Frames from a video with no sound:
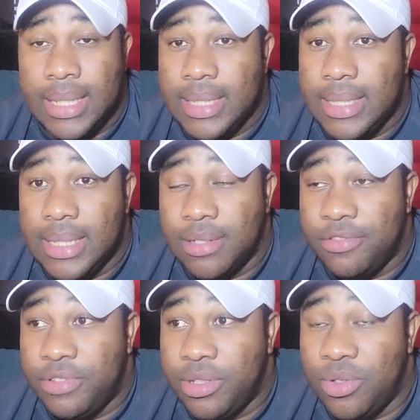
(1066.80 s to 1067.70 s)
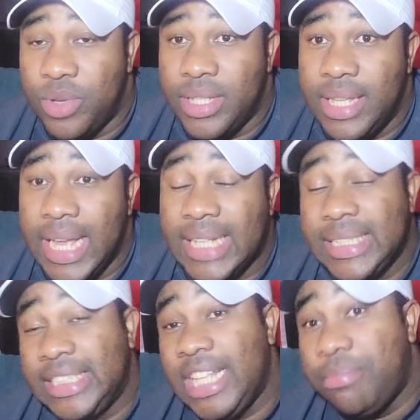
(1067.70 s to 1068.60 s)
He didn't really do anything
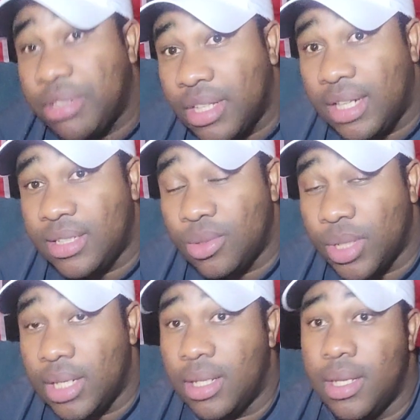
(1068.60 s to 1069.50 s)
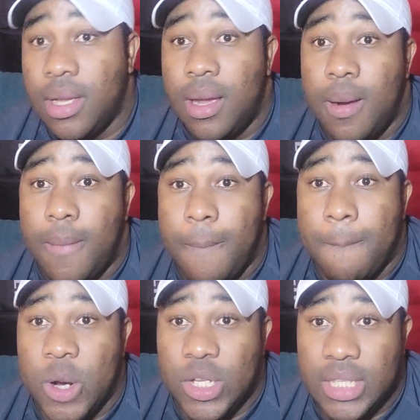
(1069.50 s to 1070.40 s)
exceptional as well,
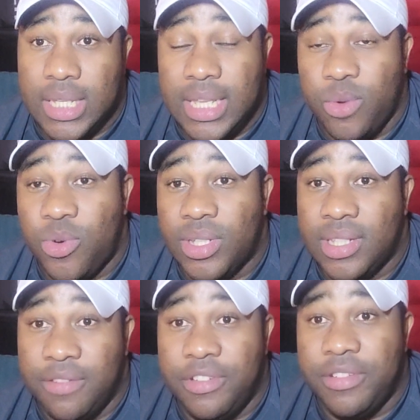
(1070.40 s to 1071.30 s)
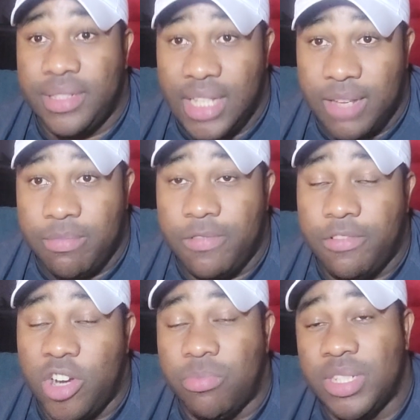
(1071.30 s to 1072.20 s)
but it was a very steady
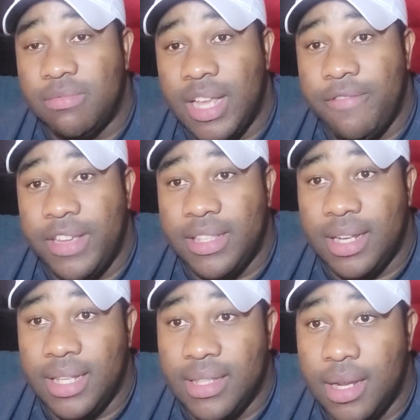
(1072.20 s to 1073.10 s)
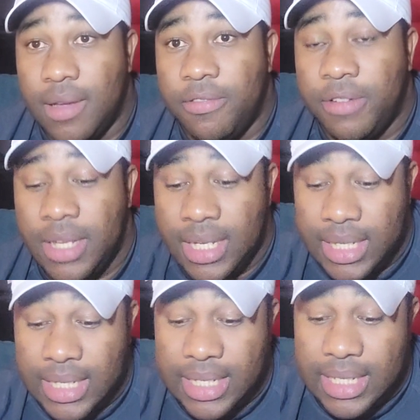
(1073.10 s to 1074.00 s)
performance by Victor Lindelof.
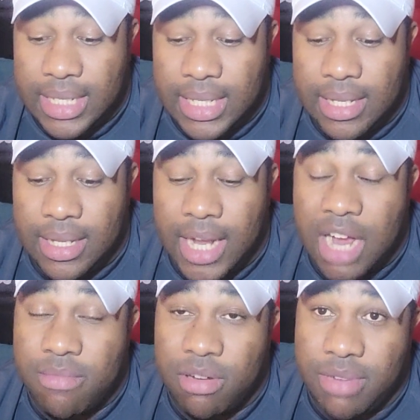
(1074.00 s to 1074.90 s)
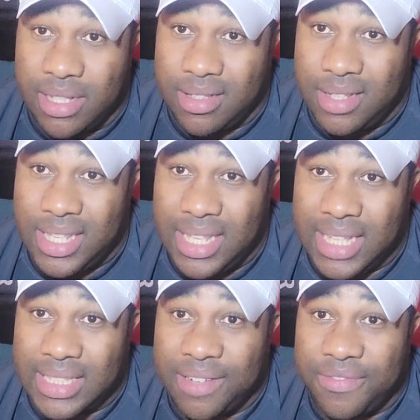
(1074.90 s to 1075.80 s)
Amrabat, he
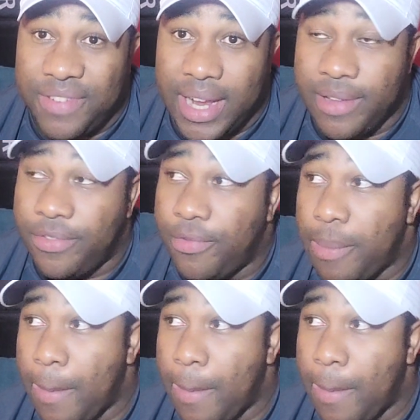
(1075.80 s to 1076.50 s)
gets a 5.